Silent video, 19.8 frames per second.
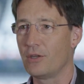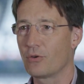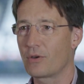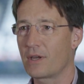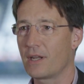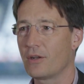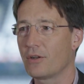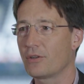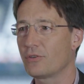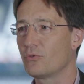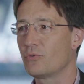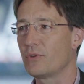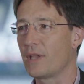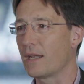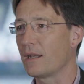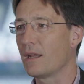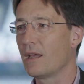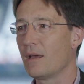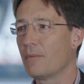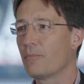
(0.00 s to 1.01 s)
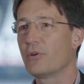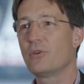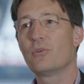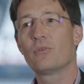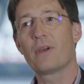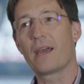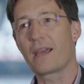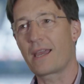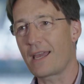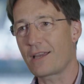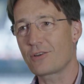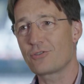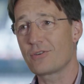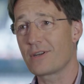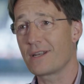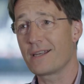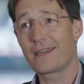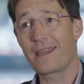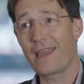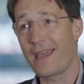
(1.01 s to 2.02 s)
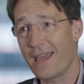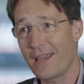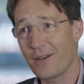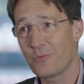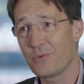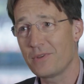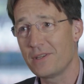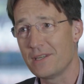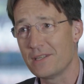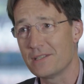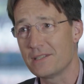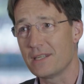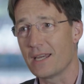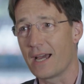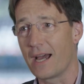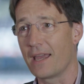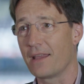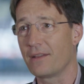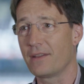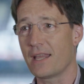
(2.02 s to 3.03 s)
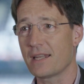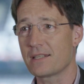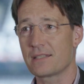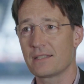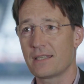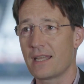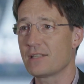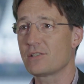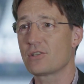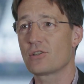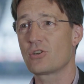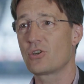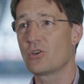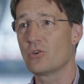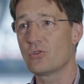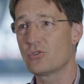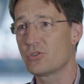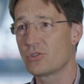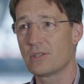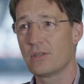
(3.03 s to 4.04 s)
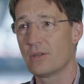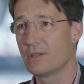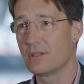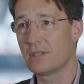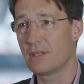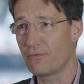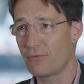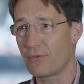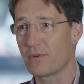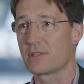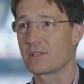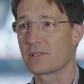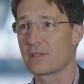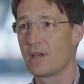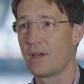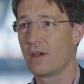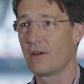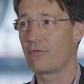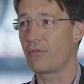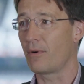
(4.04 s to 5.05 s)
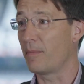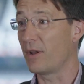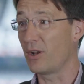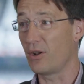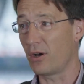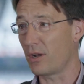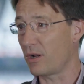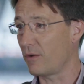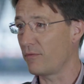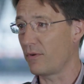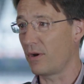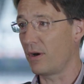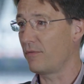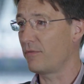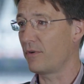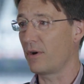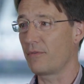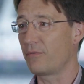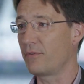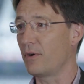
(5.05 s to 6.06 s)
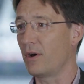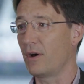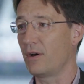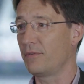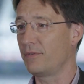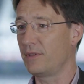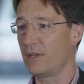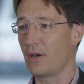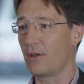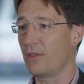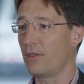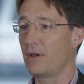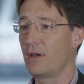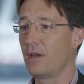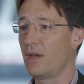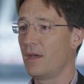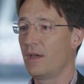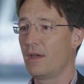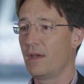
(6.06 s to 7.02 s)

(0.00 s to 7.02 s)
You cannot do that, but you actually can with ECI, and that's a huge difference from a lot of the other